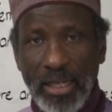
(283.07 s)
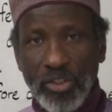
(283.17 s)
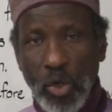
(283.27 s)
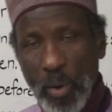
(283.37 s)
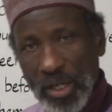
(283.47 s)

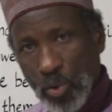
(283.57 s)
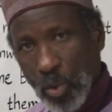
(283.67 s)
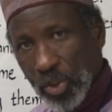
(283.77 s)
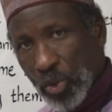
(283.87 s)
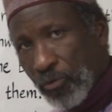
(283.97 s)
So when you
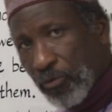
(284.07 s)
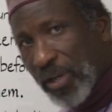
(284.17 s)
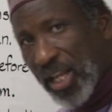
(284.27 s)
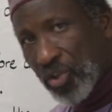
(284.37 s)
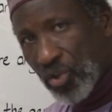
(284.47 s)
want to
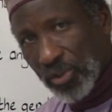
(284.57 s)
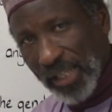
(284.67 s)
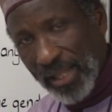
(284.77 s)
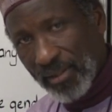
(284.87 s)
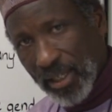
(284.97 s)
finish your
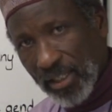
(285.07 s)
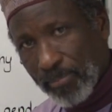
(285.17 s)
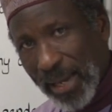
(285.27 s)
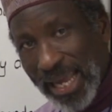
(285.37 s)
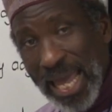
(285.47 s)
sentence
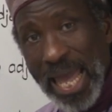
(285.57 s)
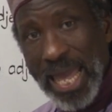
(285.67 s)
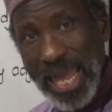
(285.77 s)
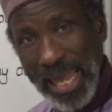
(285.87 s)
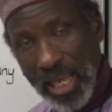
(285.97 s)
by
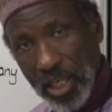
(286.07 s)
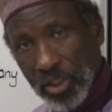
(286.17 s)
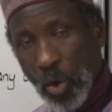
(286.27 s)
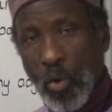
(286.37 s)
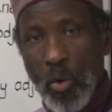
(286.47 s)

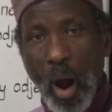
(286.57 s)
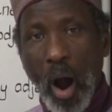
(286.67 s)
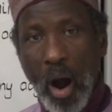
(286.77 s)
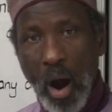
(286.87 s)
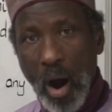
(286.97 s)
is or
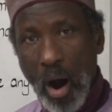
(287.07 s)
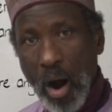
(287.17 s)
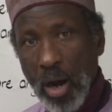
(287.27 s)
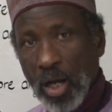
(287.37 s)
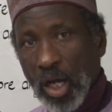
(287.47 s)
are,